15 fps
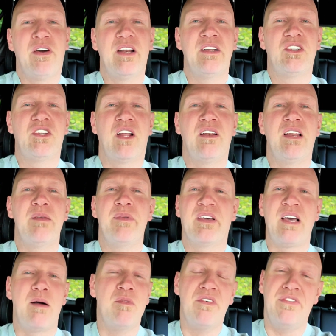going to suddenly
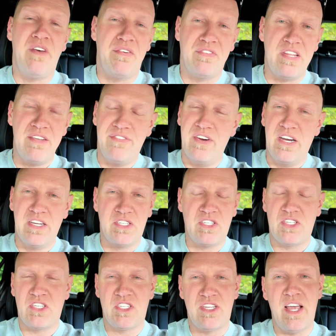become a
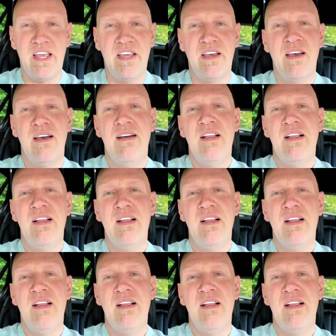51st state.